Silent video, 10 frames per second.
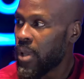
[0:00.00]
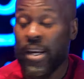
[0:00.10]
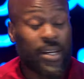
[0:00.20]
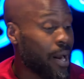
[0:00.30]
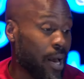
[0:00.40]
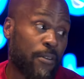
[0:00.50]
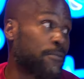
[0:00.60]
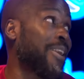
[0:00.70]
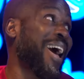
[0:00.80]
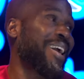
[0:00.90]
Now the guy can't
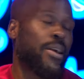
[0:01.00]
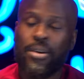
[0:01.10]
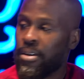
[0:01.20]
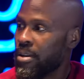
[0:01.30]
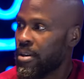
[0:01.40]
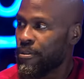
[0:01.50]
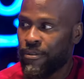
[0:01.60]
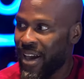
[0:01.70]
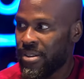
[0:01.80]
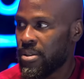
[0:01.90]
fly
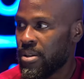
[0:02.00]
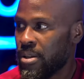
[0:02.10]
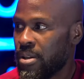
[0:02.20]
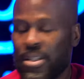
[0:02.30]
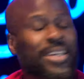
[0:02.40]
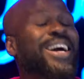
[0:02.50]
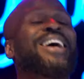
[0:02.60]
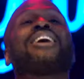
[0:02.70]
first. Then the guy